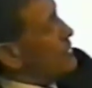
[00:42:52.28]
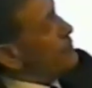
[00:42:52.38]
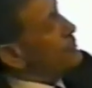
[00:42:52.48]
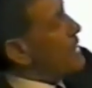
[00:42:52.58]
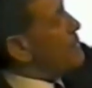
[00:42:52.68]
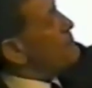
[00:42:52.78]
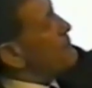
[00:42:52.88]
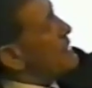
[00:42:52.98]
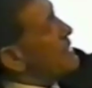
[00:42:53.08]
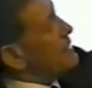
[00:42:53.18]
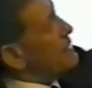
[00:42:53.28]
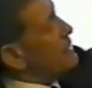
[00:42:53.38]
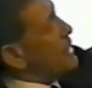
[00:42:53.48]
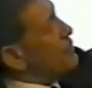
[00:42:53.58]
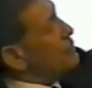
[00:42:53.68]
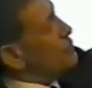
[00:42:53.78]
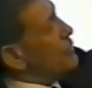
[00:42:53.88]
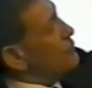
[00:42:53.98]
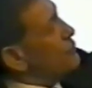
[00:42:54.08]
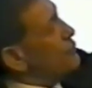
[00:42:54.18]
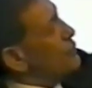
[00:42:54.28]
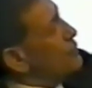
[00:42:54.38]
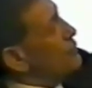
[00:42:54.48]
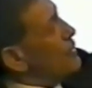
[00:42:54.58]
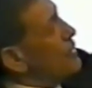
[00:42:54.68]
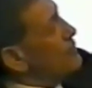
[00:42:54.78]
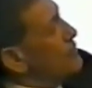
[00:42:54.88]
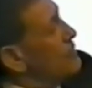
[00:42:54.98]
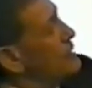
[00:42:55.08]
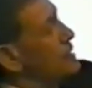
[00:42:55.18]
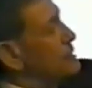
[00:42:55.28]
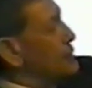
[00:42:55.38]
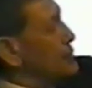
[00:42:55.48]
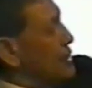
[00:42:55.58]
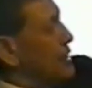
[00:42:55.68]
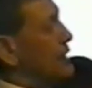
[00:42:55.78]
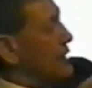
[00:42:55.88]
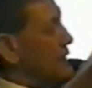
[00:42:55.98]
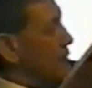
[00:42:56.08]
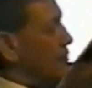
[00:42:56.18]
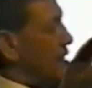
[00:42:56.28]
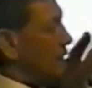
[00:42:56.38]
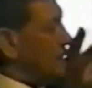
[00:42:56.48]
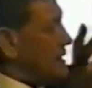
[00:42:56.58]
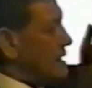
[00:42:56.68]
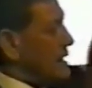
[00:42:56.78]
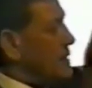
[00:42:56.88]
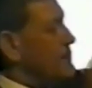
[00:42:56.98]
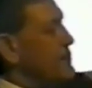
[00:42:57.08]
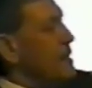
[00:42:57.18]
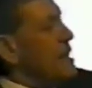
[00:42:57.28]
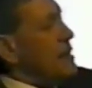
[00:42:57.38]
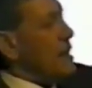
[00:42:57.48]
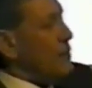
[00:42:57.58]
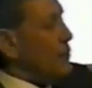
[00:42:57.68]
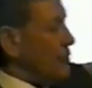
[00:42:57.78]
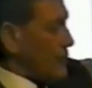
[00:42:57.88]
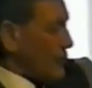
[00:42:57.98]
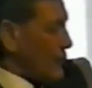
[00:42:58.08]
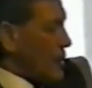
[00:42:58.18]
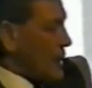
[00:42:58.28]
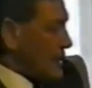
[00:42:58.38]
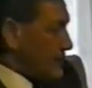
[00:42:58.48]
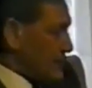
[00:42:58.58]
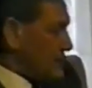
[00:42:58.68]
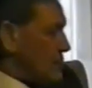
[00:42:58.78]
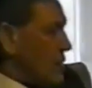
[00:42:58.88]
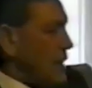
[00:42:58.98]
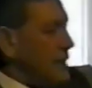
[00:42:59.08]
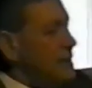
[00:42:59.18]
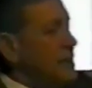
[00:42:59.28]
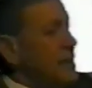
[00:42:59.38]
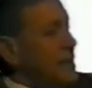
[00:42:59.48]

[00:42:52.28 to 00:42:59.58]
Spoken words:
lifts up, the nose drops forward 5 degrees. It's a circular device, okay? And we've got a variety of designs.